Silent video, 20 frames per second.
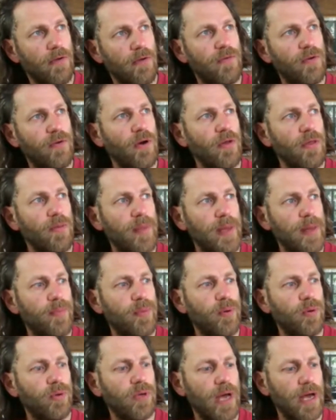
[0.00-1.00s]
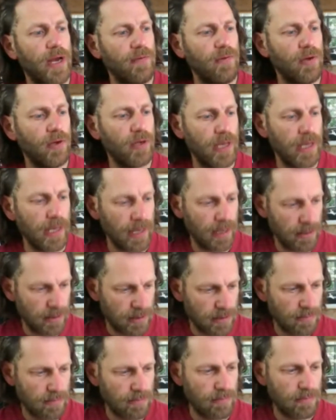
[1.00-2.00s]
a few other people kind of looking
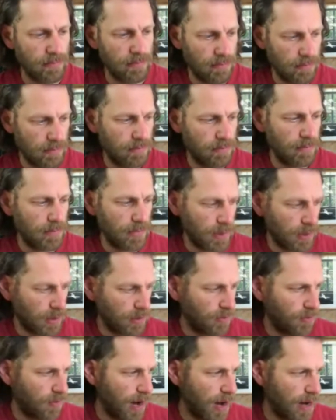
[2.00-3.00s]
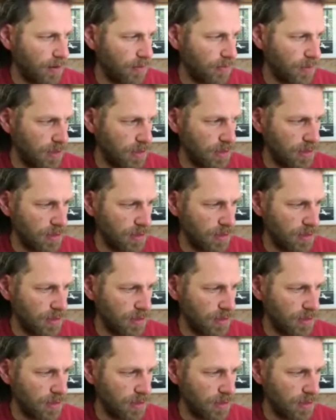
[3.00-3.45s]
at crowd